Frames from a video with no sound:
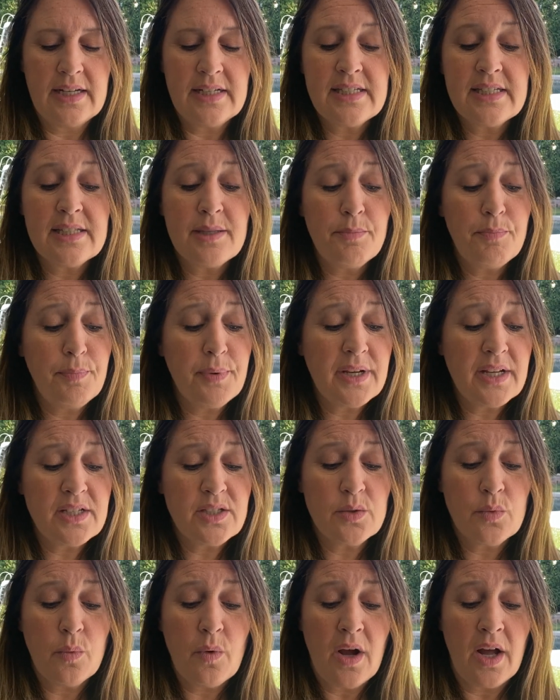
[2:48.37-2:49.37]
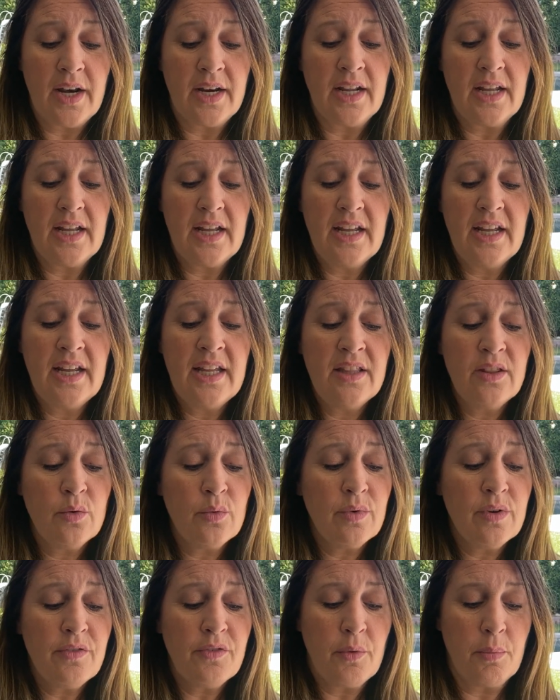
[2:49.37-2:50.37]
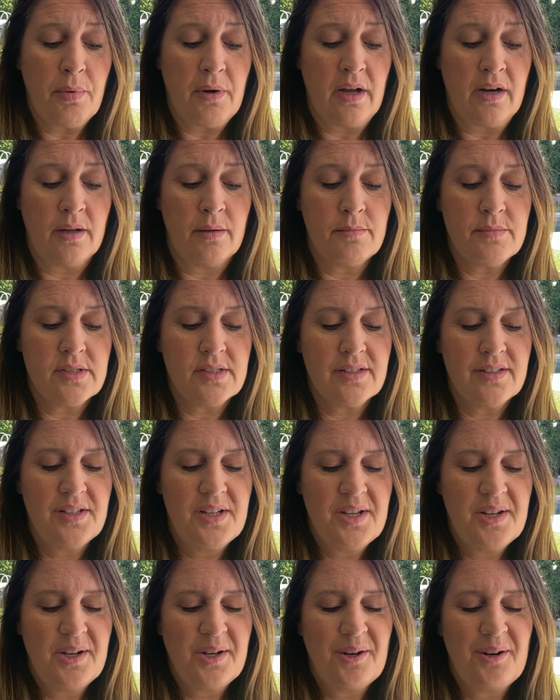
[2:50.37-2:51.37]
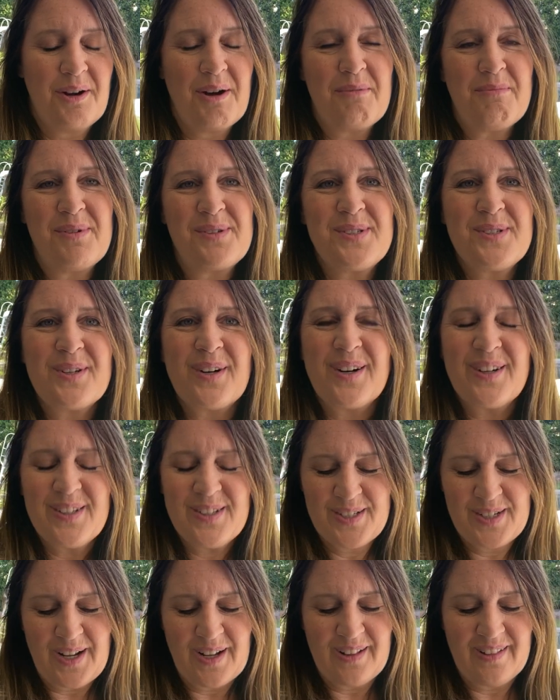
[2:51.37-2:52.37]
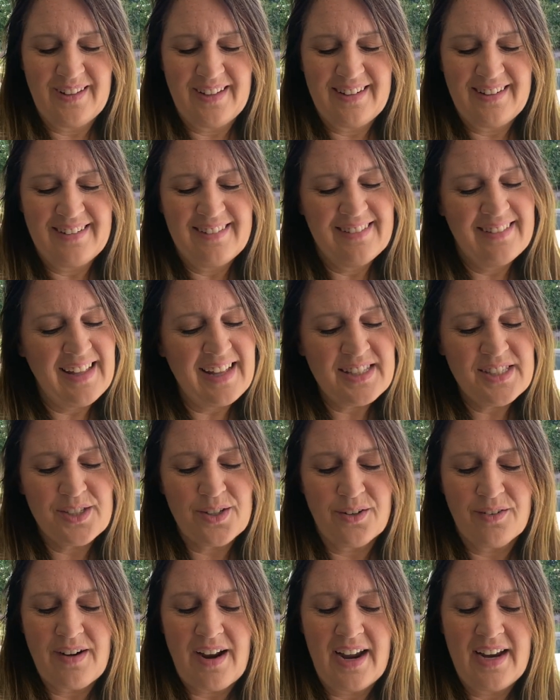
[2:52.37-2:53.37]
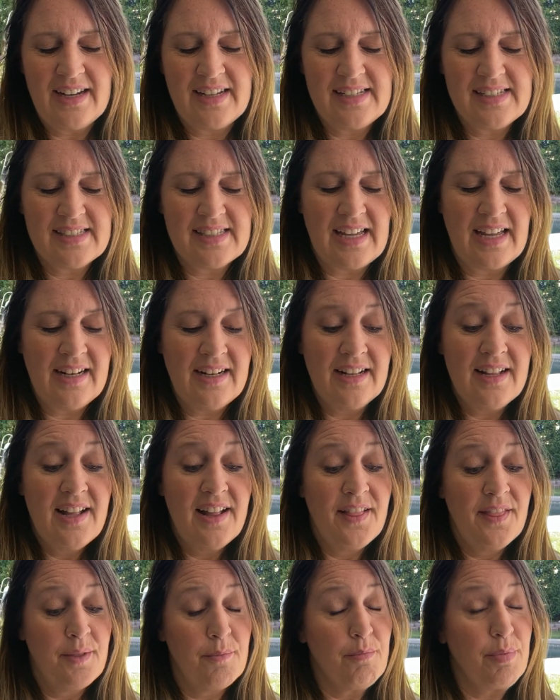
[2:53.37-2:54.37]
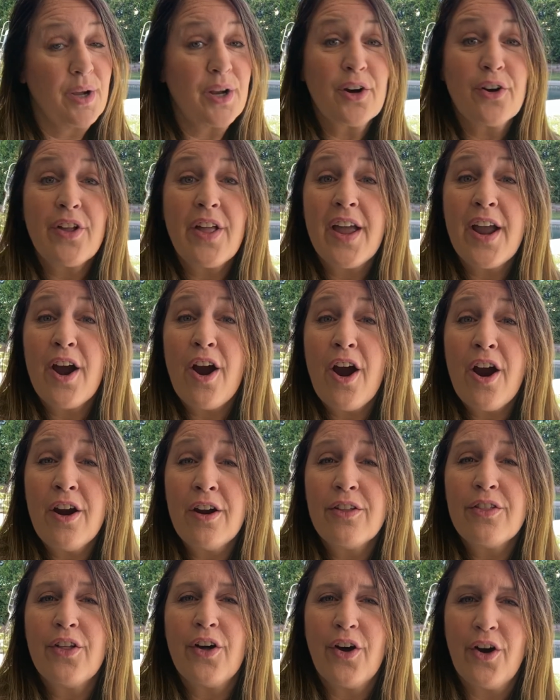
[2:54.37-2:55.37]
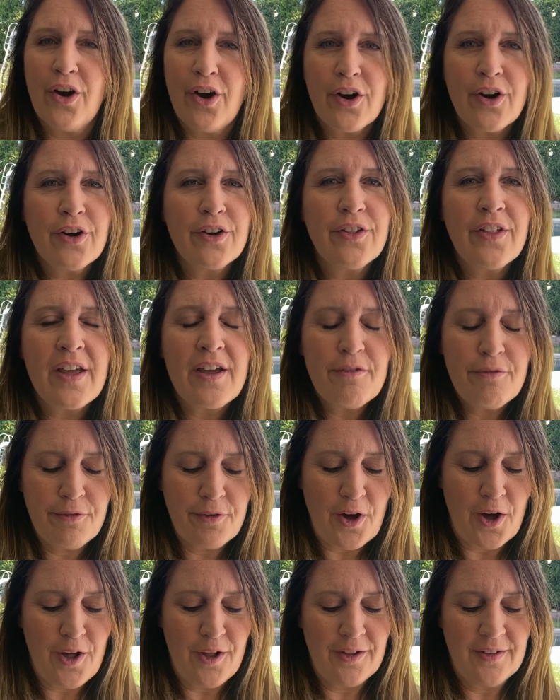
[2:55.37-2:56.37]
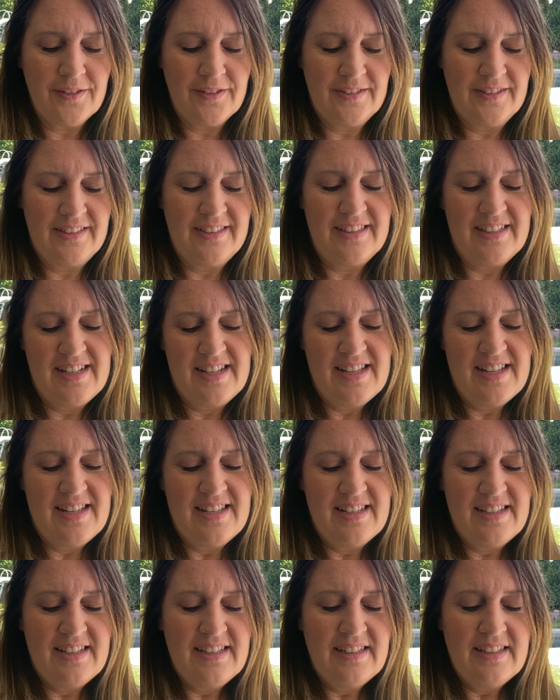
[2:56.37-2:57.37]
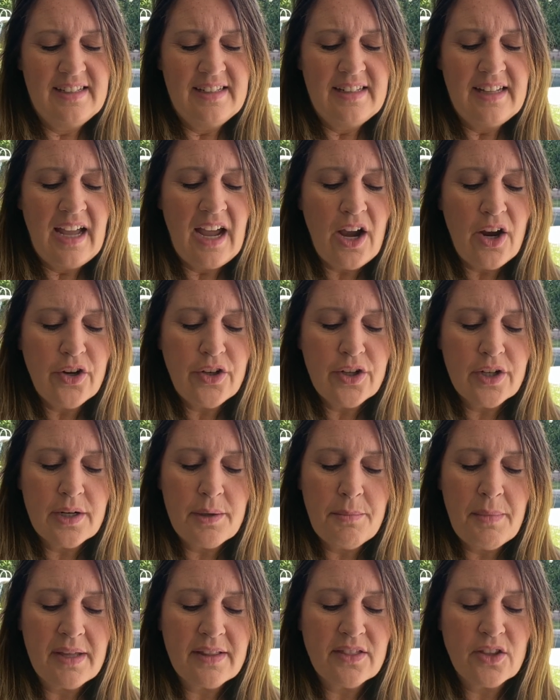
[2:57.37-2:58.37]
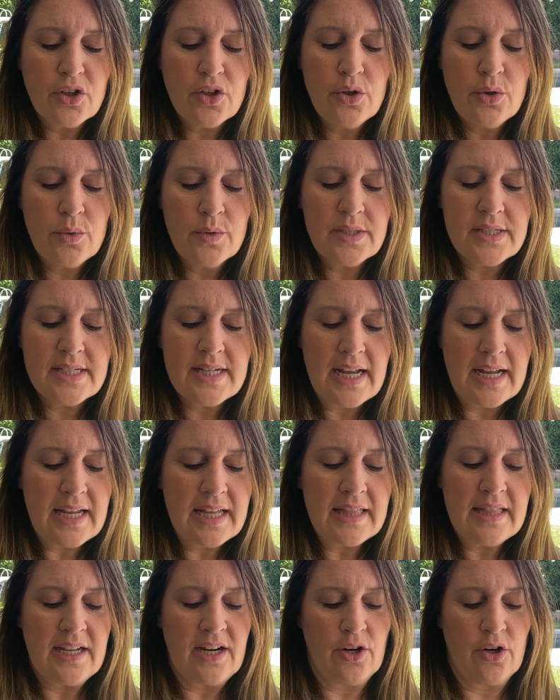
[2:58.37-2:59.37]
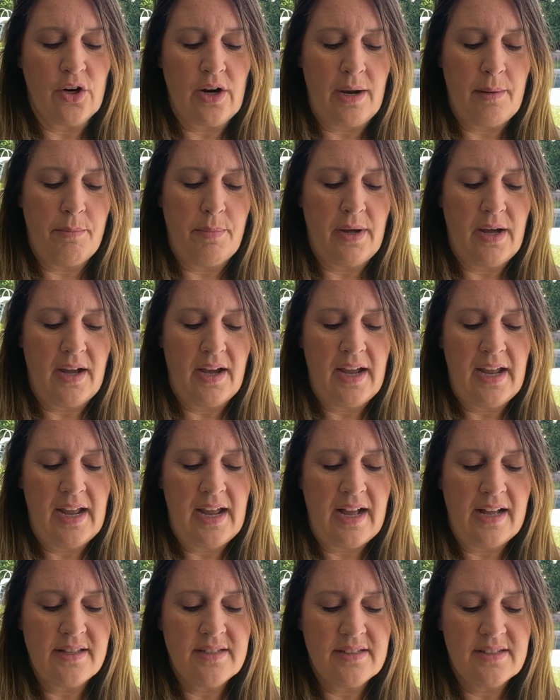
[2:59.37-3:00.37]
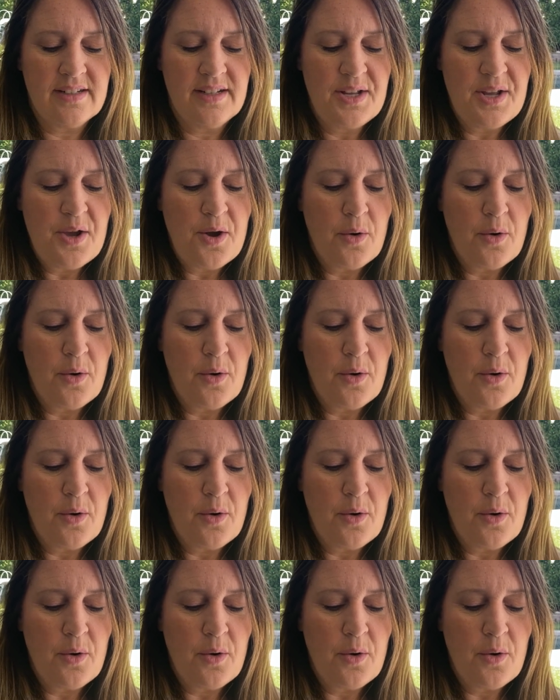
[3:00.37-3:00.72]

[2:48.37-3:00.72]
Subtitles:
"It's the biggest one in the river bottoms." Grandpa started chuckling. "That's all right," he said. "The bigger they are, the harder they fall." "How are you going to make the coon stay in there, Grandpa?" I asked.